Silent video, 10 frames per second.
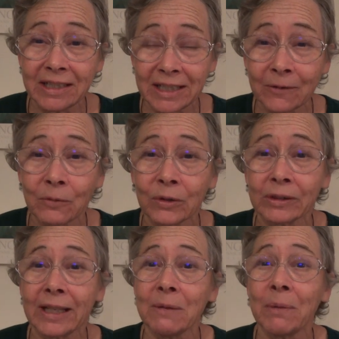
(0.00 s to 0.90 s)

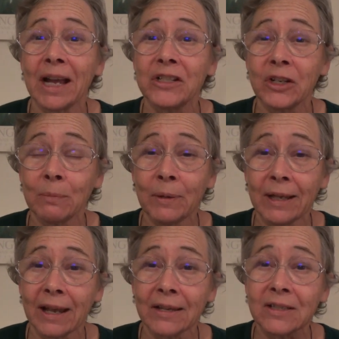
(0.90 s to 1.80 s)
differently by
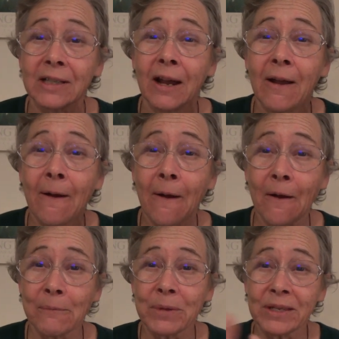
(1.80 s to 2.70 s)
GPS
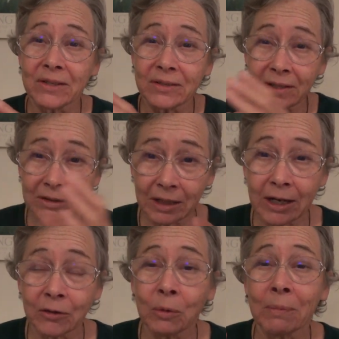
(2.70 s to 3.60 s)
are being stuck
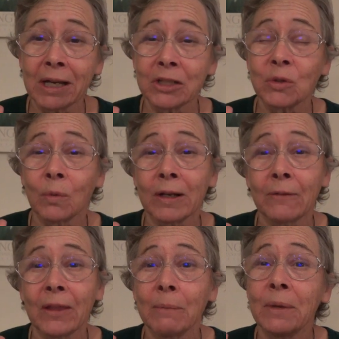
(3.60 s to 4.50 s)
together minus one
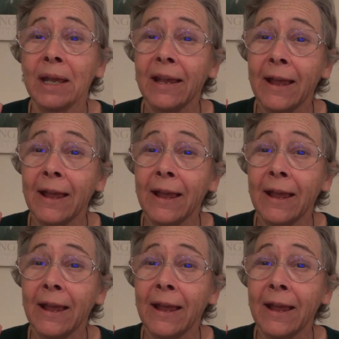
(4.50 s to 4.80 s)
of them,